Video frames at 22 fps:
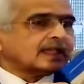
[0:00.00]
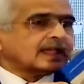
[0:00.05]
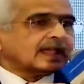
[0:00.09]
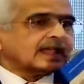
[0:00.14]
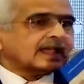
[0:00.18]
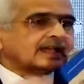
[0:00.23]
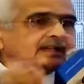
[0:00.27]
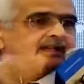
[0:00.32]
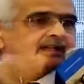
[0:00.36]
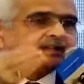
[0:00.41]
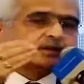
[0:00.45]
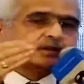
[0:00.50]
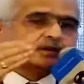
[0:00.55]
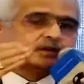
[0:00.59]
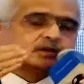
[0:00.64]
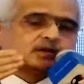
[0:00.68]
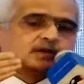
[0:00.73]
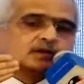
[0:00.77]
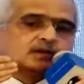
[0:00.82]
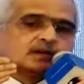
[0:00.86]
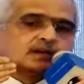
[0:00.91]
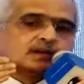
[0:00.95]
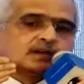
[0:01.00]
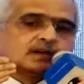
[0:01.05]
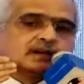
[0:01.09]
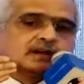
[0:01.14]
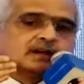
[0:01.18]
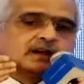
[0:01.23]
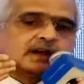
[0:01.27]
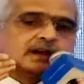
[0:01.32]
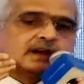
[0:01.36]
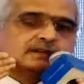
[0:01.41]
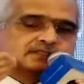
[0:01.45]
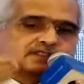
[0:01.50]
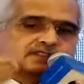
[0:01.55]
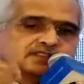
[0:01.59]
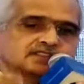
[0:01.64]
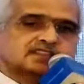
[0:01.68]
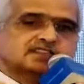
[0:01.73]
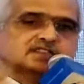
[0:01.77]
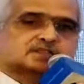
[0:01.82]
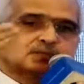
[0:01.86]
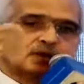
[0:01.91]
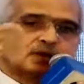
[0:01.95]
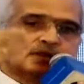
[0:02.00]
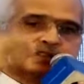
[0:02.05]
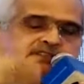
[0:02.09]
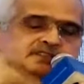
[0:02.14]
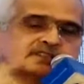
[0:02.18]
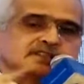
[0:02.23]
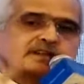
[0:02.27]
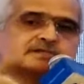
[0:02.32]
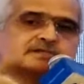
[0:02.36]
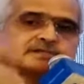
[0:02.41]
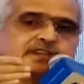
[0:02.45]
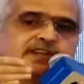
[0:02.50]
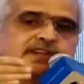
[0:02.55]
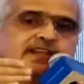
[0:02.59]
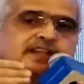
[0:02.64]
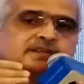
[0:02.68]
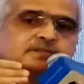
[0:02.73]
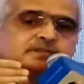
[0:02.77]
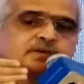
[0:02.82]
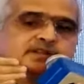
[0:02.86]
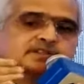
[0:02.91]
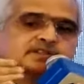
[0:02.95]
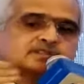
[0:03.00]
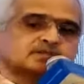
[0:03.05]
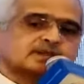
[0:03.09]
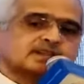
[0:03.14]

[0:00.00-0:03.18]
And after 6 months or after 8 months,